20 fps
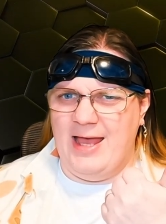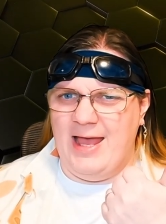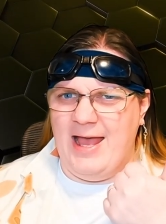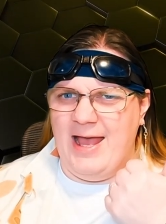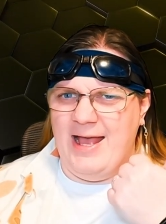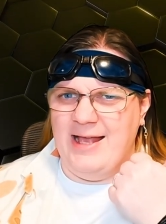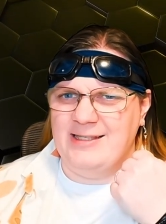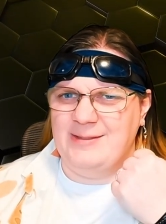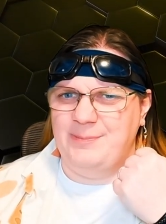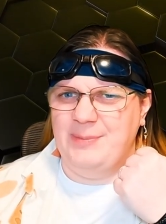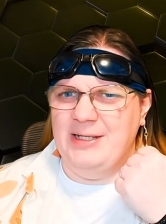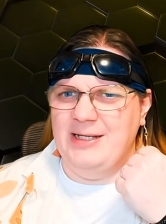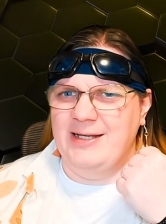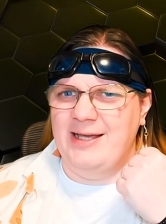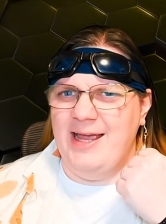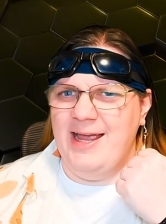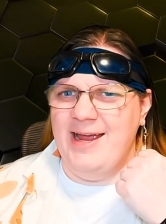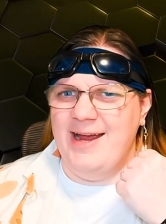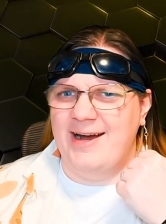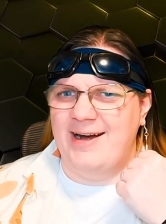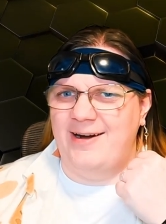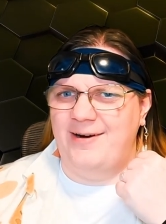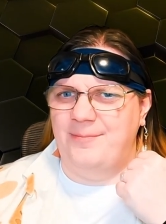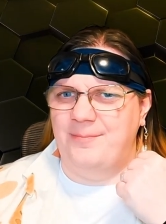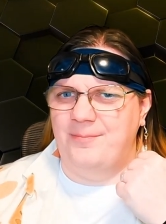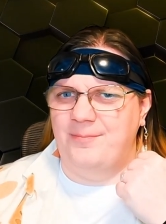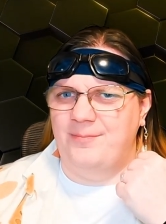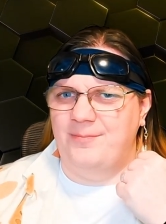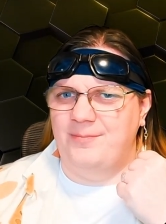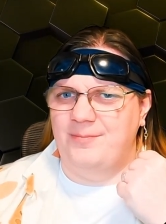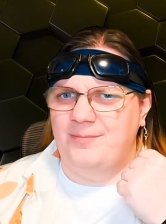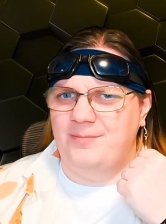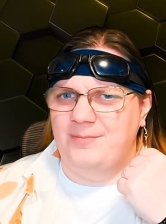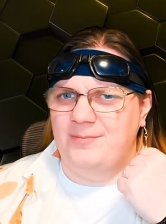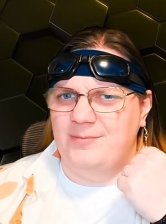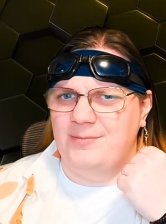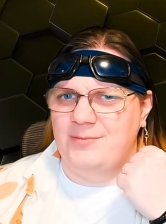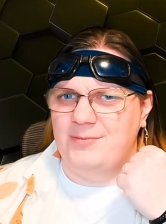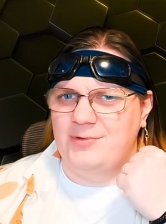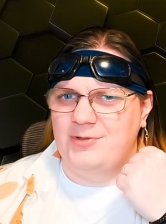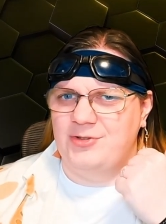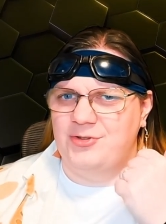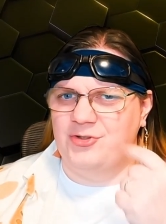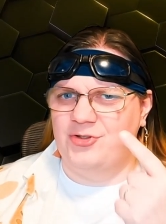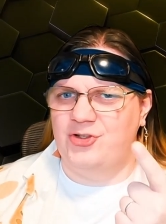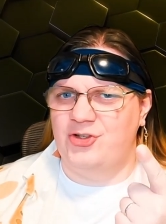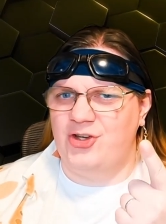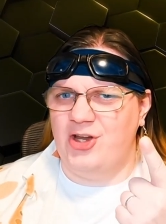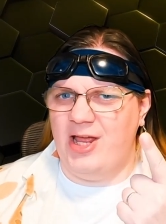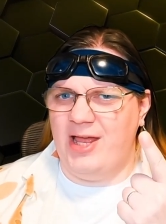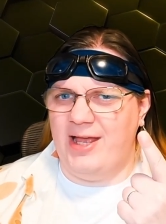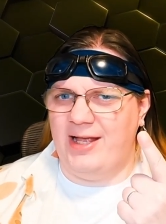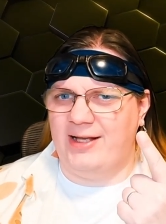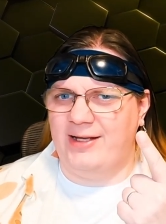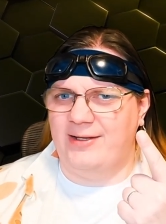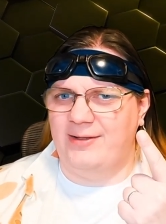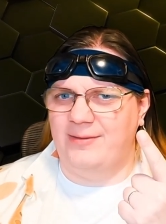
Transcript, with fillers: Has pink hair. Check.